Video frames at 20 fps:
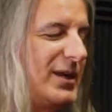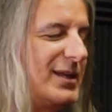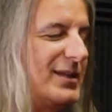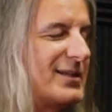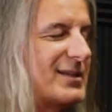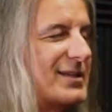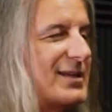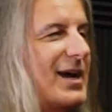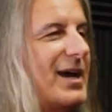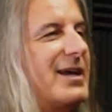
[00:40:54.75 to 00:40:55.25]

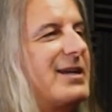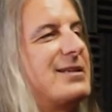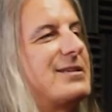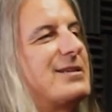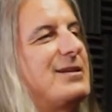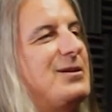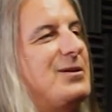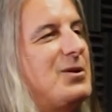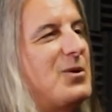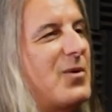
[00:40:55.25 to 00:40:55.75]
insights
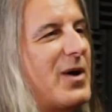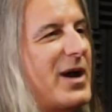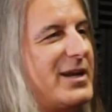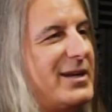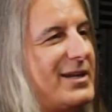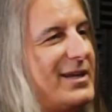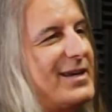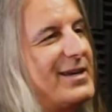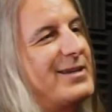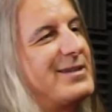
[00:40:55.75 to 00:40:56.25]
and new
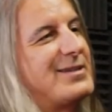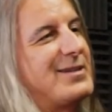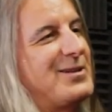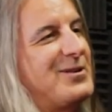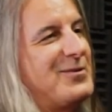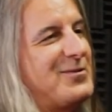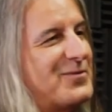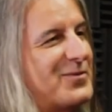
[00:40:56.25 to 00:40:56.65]
ideas and new